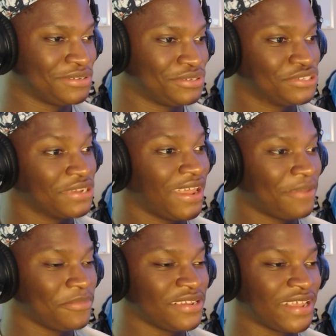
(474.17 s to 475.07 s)
So
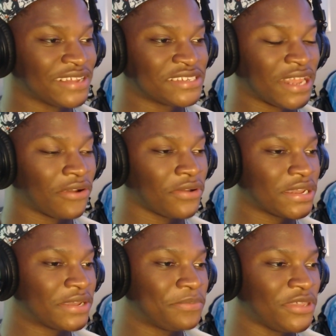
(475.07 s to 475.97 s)
that's how
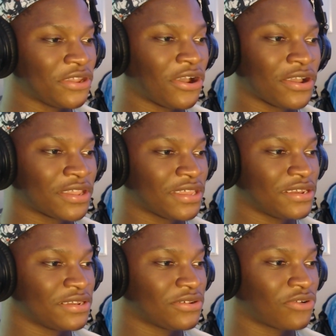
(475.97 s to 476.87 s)
Mihawk
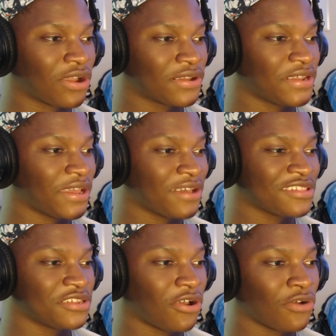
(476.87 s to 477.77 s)
and Crocodile
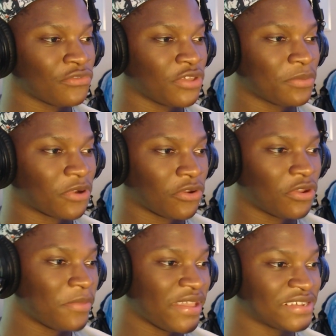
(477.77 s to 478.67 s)
and all of them are going to
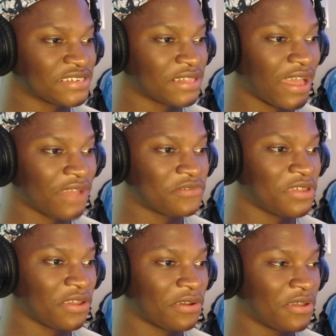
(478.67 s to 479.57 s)
make it to
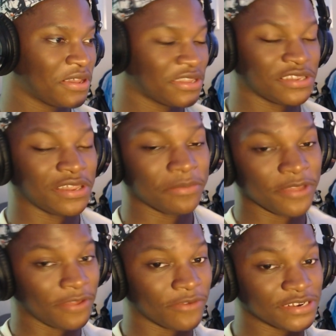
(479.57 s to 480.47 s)
Laughta. Because, I
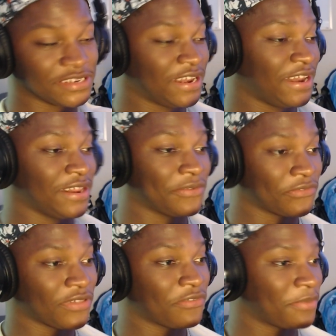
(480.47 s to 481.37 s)
mean, originally they didn't give a
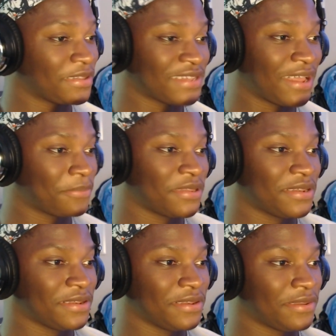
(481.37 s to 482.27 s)
fluff about that, but
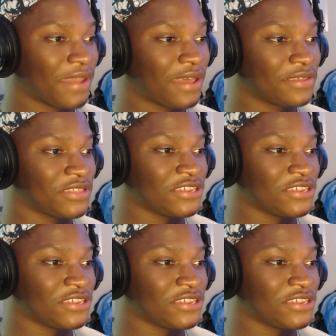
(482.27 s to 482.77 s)
now that they